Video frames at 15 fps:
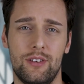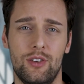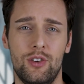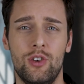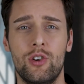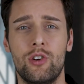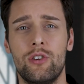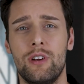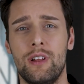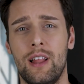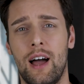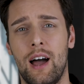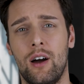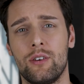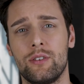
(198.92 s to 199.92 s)
You're
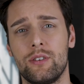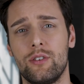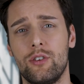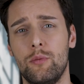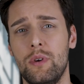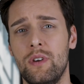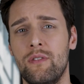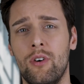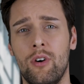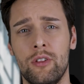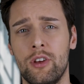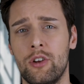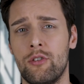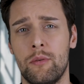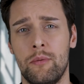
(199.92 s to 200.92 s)
allowed to be
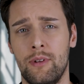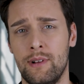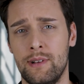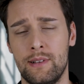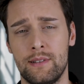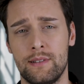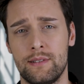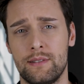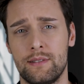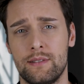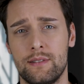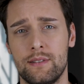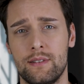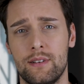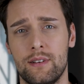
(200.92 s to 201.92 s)
vulnerable.
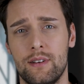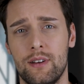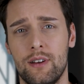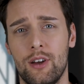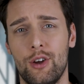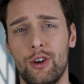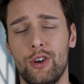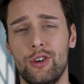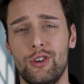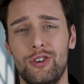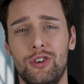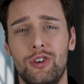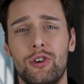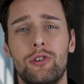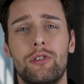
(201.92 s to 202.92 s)

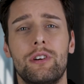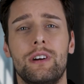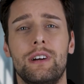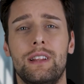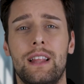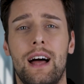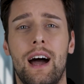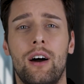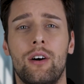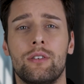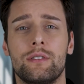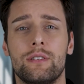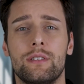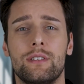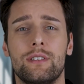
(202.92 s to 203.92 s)
You're
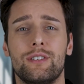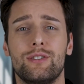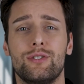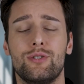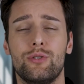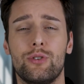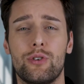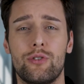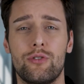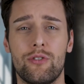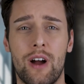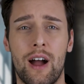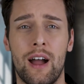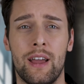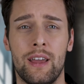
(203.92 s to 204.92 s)
allowed to
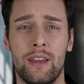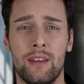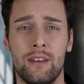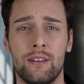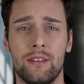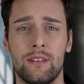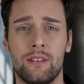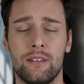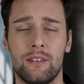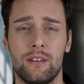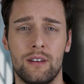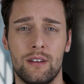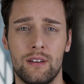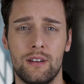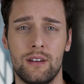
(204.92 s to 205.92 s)
cry,
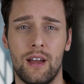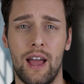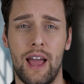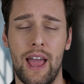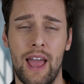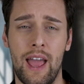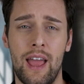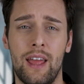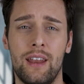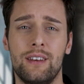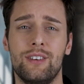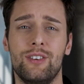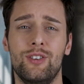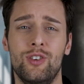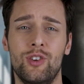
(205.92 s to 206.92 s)

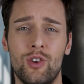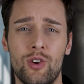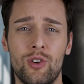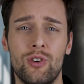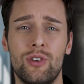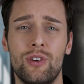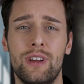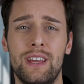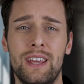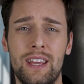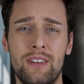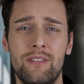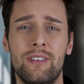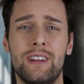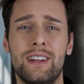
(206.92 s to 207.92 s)
and you're
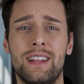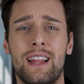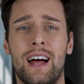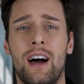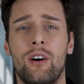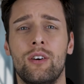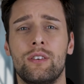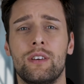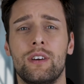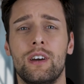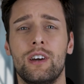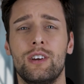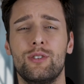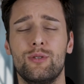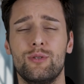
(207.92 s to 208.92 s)
even allowed
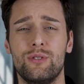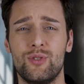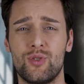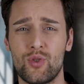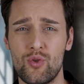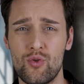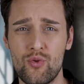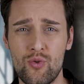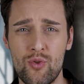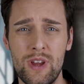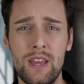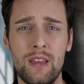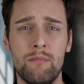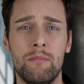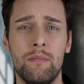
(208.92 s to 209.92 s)
to
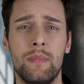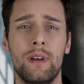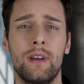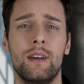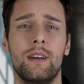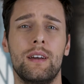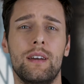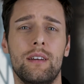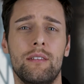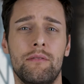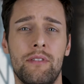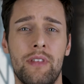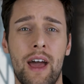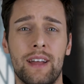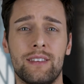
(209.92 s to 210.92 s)
scream if
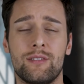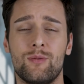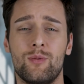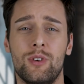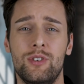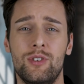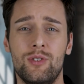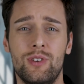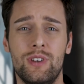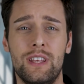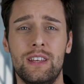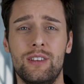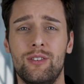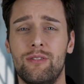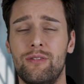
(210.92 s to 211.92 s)
that's what you
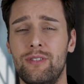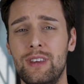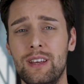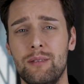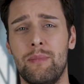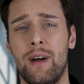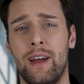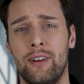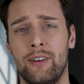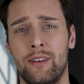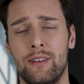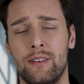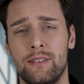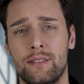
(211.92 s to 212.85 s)
need to feel better.